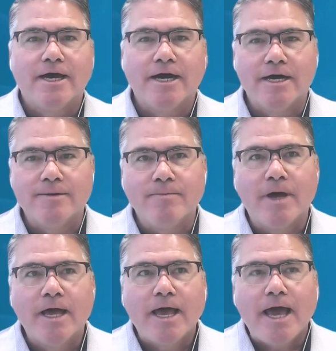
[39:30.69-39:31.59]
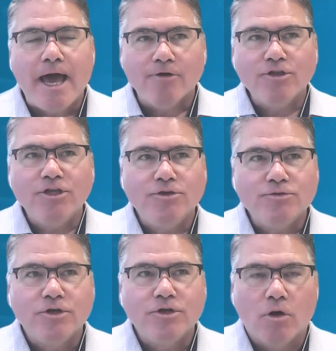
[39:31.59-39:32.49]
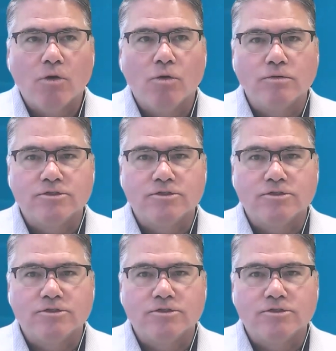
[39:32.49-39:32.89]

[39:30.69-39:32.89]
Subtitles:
How do you know?